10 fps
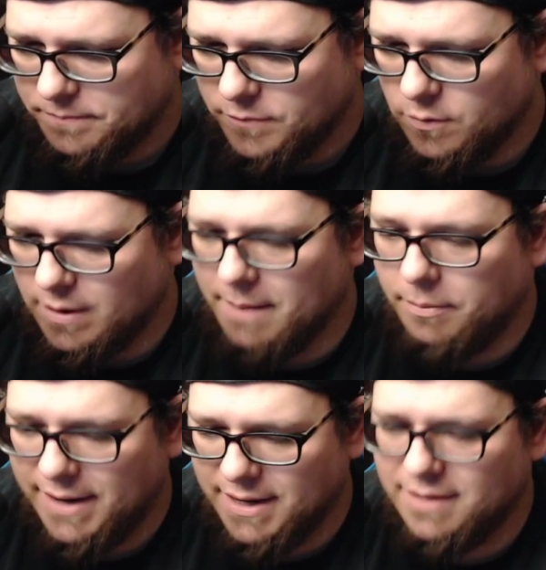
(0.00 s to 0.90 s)
I
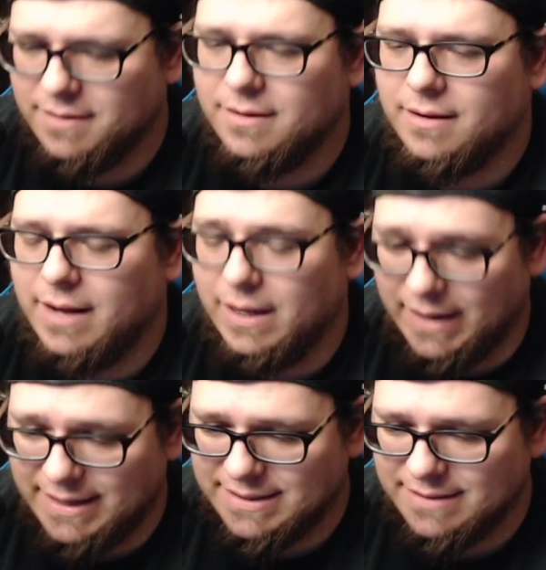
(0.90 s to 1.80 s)
played it. I
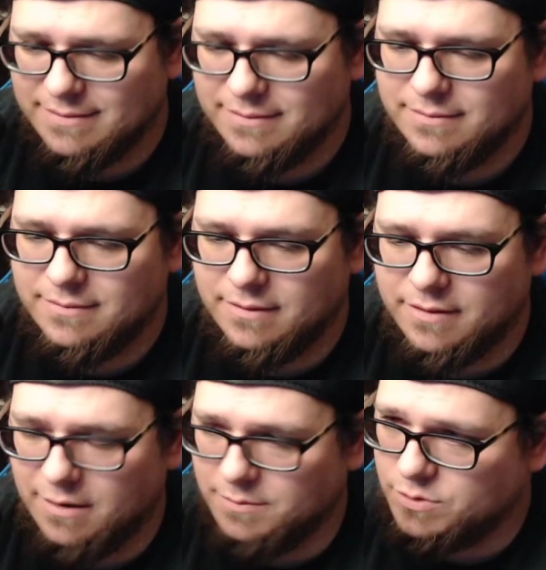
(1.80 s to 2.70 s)
liked it. I thought
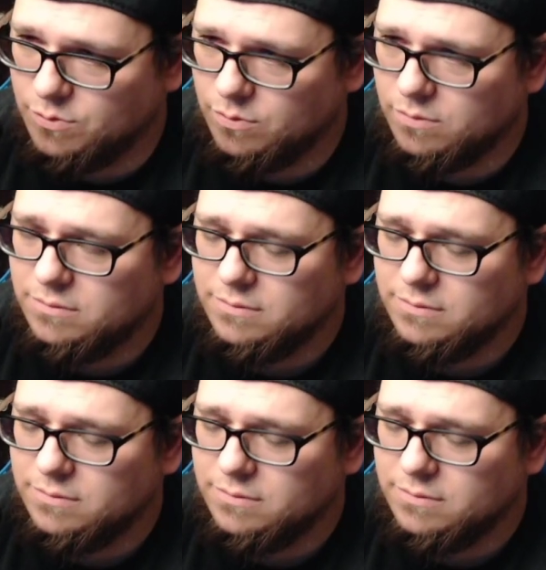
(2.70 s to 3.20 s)
it was cool.